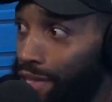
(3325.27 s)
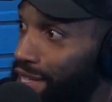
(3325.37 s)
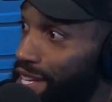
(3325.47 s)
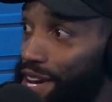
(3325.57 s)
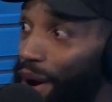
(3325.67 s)

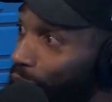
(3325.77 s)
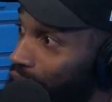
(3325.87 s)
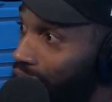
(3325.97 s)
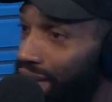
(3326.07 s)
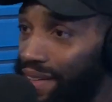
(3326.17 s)
you know?
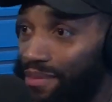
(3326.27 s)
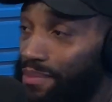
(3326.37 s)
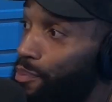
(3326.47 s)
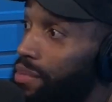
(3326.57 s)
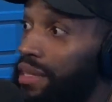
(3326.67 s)

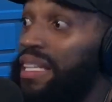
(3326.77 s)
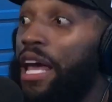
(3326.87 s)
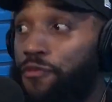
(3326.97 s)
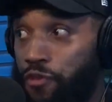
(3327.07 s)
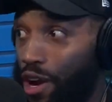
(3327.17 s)

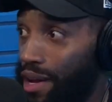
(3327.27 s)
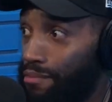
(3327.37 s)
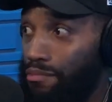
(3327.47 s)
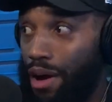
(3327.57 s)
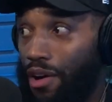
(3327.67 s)
Different,
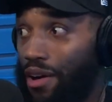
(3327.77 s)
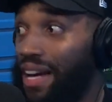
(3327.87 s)
bro.